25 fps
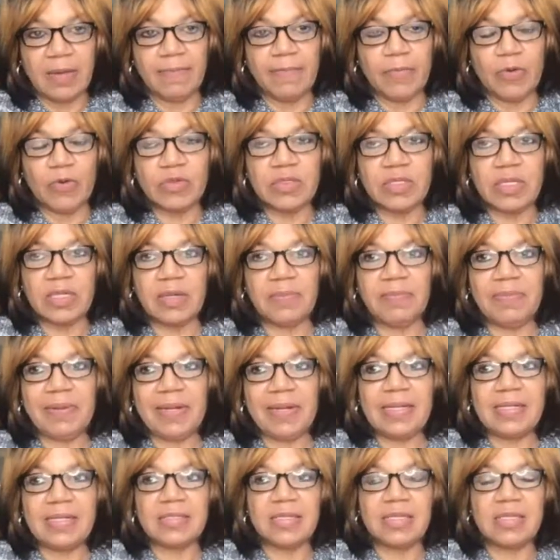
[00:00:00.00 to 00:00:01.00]
Most of the
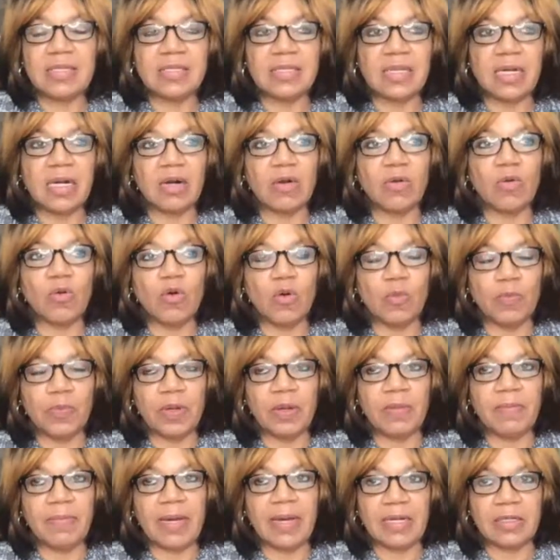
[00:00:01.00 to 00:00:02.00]
places are
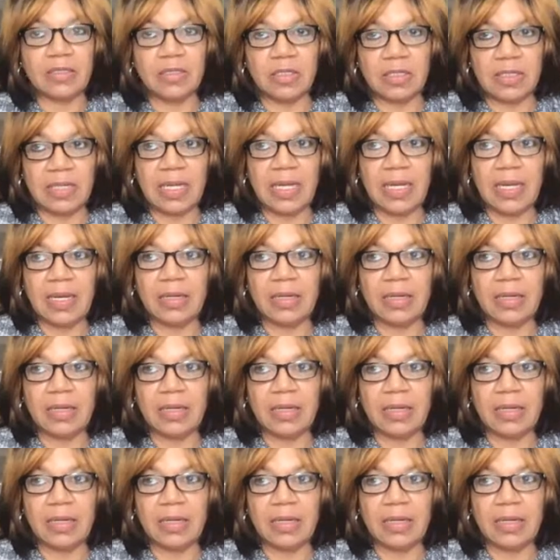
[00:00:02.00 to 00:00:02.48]
open back today.